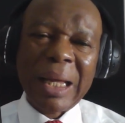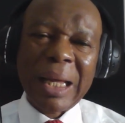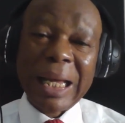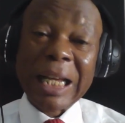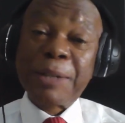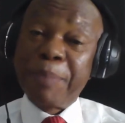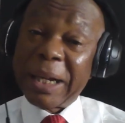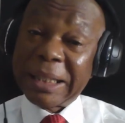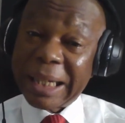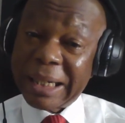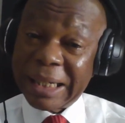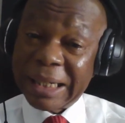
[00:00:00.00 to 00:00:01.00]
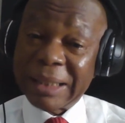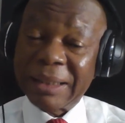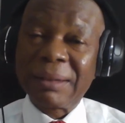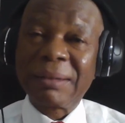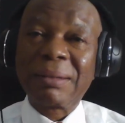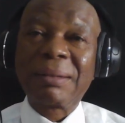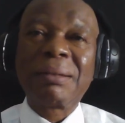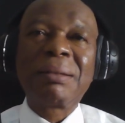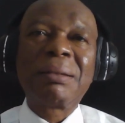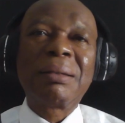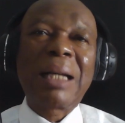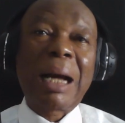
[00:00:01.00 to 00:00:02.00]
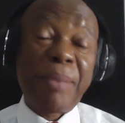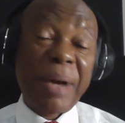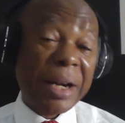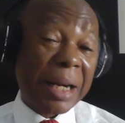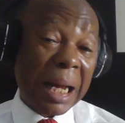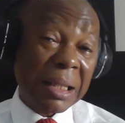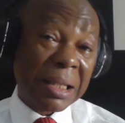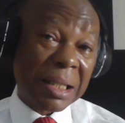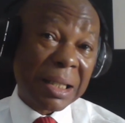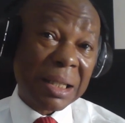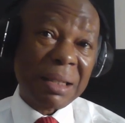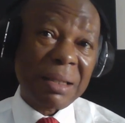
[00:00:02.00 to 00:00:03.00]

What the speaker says: Expectedly, Americans,